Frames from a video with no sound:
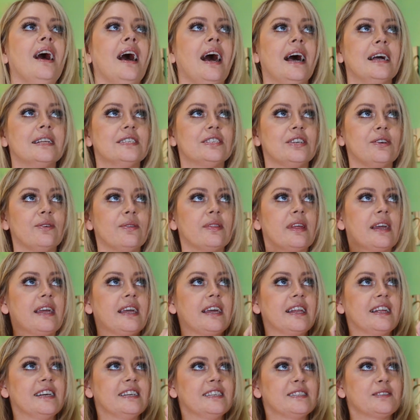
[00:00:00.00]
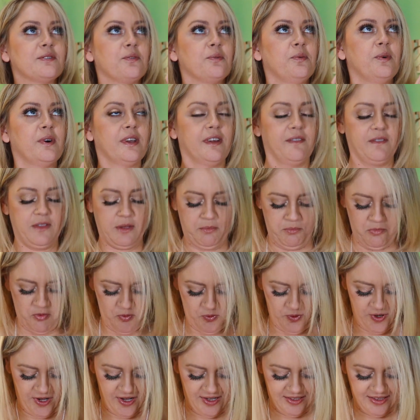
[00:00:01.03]
I do think it is one of the
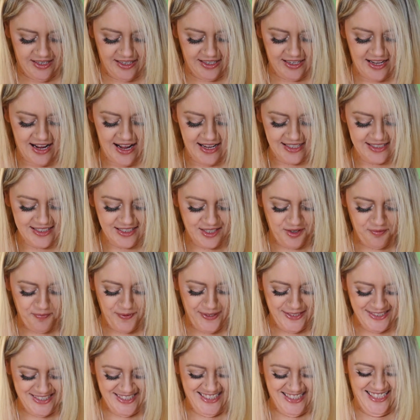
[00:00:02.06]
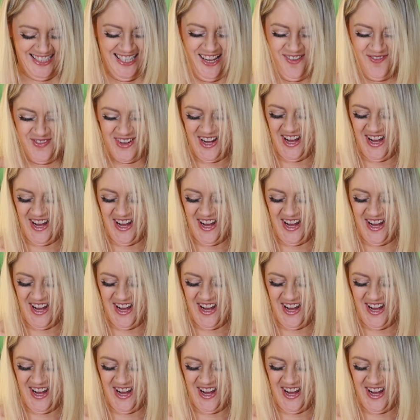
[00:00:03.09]
more like nicer pieces I've